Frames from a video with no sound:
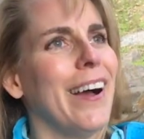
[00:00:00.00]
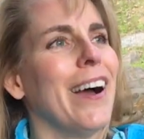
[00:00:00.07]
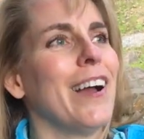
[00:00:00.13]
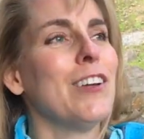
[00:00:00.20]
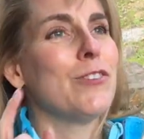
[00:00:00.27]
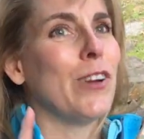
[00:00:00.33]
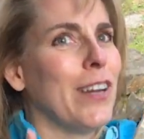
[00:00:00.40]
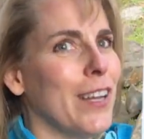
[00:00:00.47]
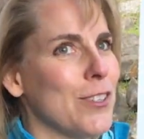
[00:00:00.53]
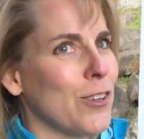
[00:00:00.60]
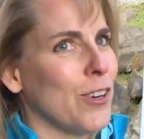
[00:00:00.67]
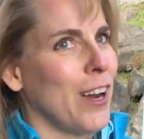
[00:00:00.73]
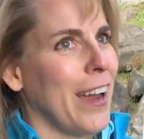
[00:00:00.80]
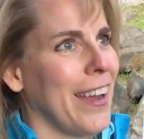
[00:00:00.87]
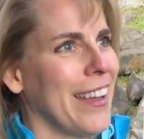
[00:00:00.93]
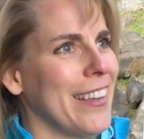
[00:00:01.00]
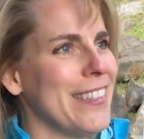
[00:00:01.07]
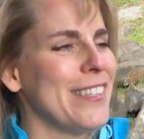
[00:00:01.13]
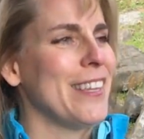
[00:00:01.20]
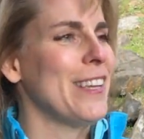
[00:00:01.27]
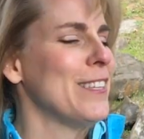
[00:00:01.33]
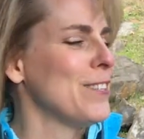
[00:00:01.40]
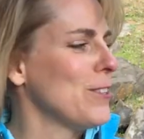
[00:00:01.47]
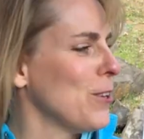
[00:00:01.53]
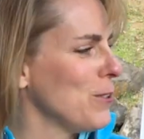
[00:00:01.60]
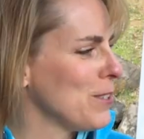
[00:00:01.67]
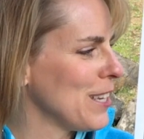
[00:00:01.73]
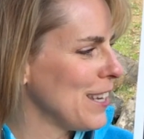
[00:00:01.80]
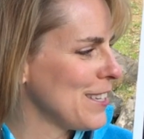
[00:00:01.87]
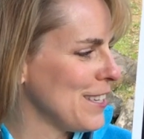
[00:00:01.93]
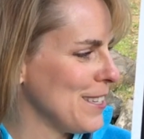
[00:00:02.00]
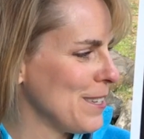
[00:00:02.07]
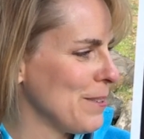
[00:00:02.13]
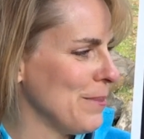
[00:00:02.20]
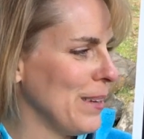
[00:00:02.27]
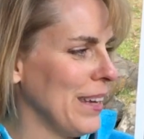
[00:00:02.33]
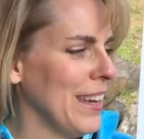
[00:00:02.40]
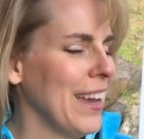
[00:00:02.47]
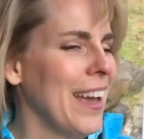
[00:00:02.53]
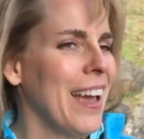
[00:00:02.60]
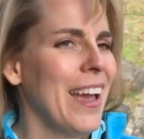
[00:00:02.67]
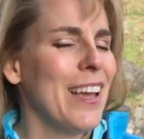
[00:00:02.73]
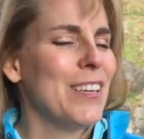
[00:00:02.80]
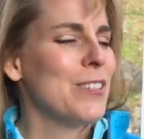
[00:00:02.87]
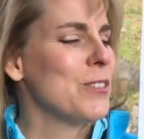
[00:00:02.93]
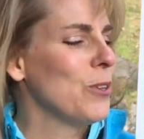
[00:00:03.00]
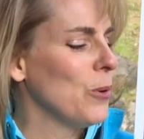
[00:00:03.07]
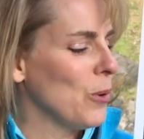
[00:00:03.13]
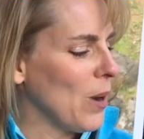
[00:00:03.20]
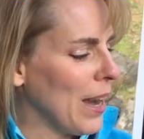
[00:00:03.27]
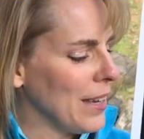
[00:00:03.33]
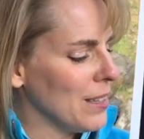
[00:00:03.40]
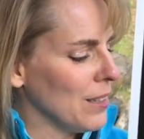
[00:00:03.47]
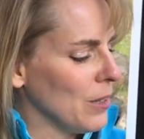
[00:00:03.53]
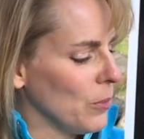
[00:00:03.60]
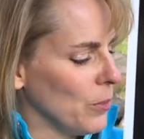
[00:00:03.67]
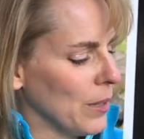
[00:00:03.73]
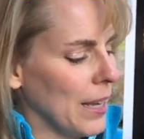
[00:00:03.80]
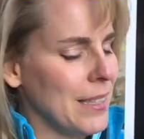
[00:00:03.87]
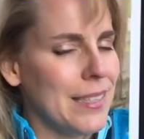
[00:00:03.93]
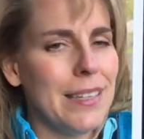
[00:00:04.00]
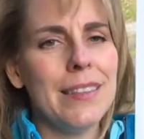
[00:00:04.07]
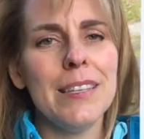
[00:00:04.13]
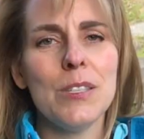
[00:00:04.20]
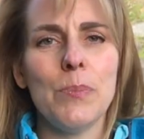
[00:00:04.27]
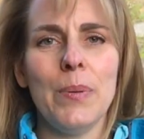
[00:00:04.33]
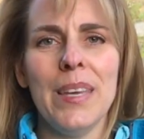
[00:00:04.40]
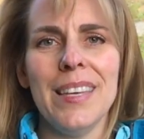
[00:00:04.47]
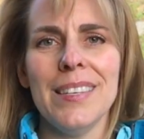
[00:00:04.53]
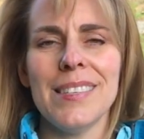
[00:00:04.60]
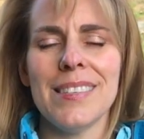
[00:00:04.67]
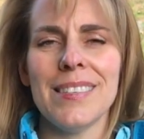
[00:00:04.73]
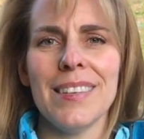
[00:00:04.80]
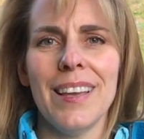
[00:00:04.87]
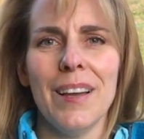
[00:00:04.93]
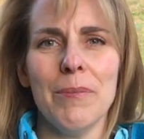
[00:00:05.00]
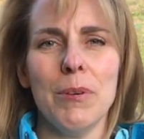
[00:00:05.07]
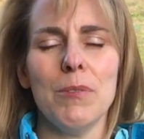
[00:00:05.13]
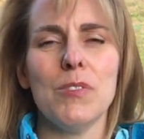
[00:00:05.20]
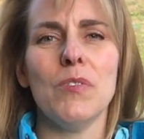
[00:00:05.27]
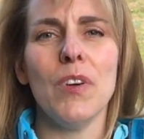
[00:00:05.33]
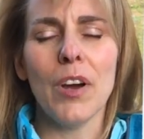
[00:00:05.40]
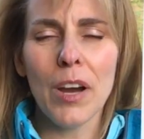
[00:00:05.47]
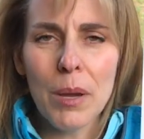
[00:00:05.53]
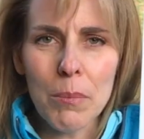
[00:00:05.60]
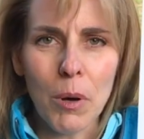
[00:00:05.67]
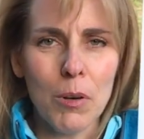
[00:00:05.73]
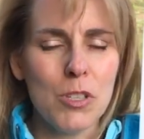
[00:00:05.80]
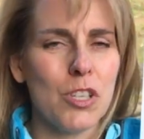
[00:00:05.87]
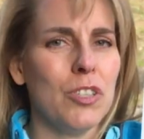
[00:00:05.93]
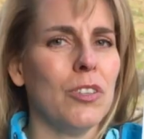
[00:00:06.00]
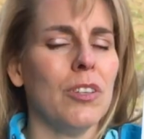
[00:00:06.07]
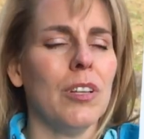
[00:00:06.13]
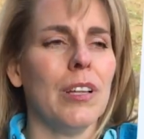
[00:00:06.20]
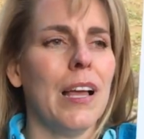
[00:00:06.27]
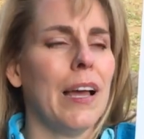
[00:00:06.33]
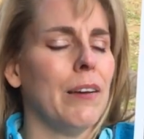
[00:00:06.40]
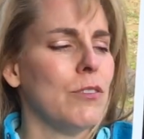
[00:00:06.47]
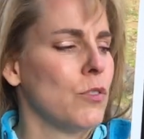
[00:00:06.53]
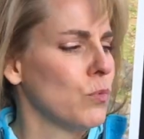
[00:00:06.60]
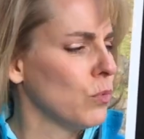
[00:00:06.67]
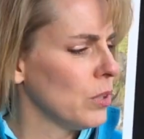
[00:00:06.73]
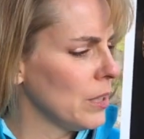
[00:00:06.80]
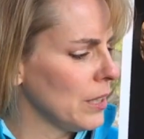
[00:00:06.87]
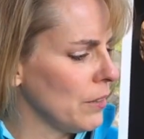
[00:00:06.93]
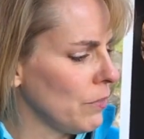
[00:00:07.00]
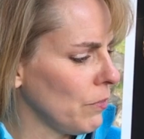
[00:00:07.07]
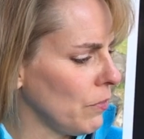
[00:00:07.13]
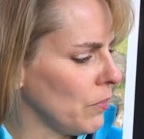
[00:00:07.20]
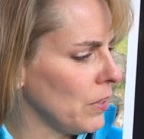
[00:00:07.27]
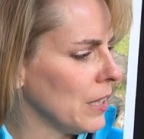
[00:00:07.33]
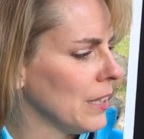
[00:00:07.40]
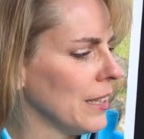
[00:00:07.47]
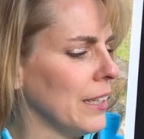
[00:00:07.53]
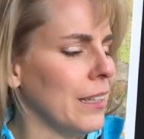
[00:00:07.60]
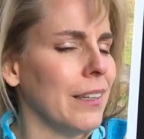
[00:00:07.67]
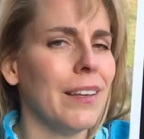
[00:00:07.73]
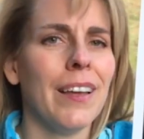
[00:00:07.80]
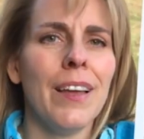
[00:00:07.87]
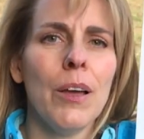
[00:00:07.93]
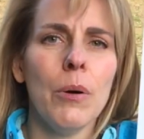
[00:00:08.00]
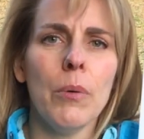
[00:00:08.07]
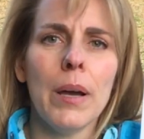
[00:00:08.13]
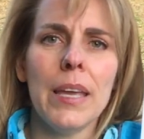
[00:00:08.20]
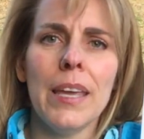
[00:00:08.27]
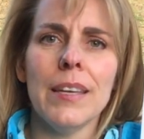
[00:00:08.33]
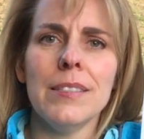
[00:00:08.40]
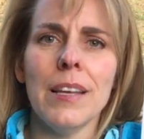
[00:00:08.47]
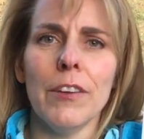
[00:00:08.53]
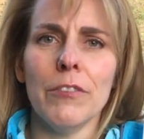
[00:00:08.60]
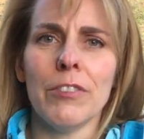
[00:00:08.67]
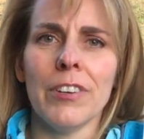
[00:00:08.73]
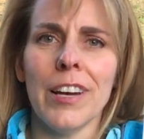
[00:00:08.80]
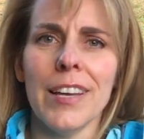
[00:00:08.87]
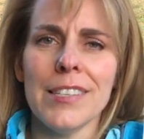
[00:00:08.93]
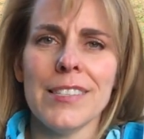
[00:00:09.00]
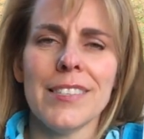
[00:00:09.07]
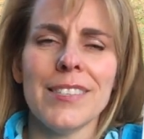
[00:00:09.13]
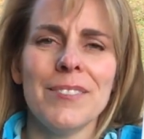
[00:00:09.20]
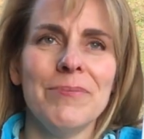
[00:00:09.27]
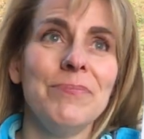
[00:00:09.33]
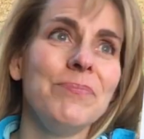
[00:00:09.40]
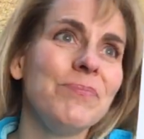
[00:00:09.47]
gonna try not to cry because it's so touching to me. So when I did this piece, it was very emotional. I was really feeling what he had done for us.